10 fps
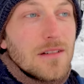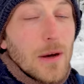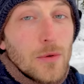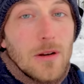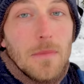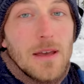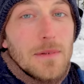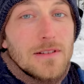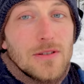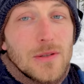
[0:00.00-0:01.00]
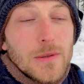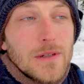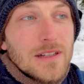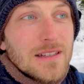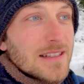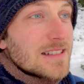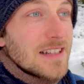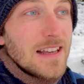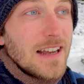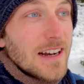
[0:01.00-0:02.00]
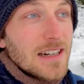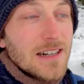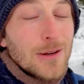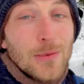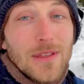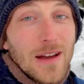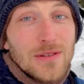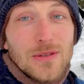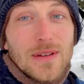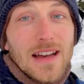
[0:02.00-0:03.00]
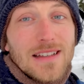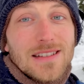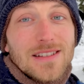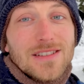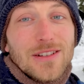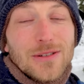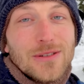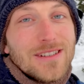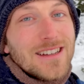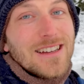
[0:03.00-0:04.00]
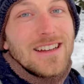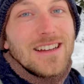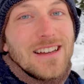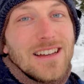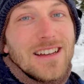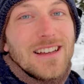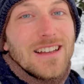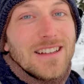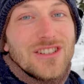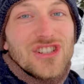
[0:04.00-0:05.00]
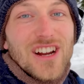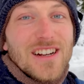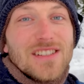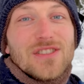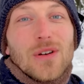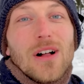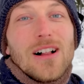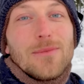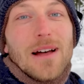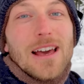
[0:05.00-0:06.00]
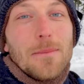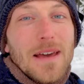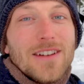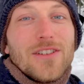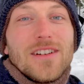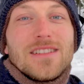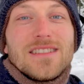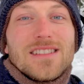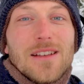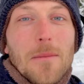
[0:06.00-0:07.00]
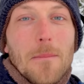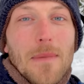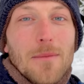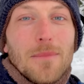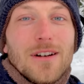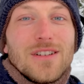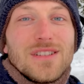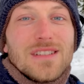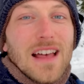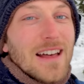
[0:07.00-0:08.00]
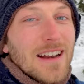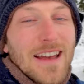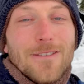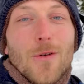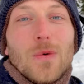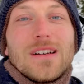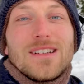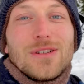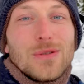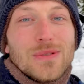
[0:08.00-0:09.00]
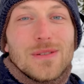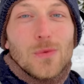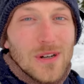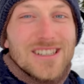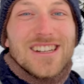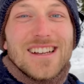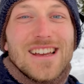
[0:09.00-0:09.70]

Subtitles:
I wouldn't be able to stay here without you guys. So cheers to all my Patreons, members, and everyone who's watching.